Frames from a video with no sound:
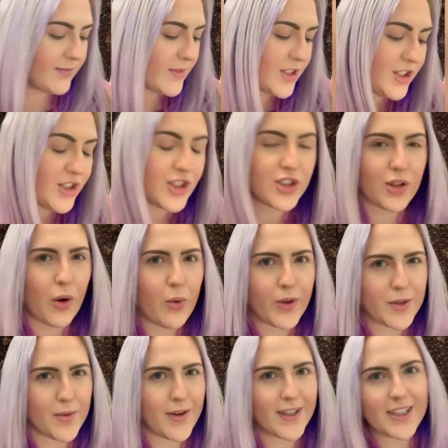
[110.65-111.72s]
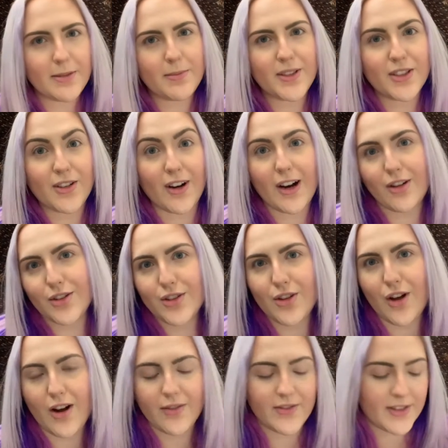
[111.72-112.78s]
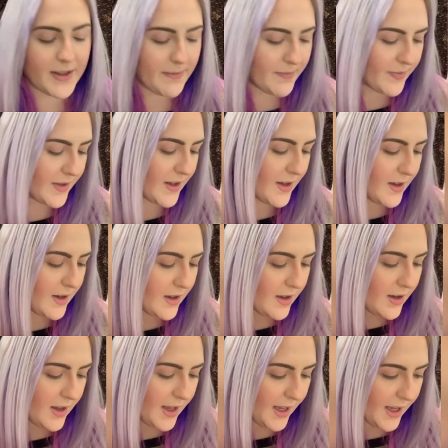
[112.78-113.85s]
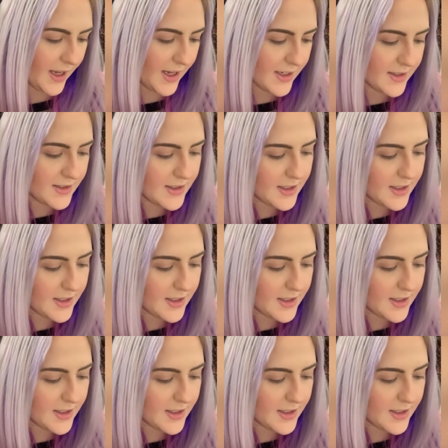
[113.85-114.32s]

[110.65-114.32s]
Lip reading: You just always want to start out soft. And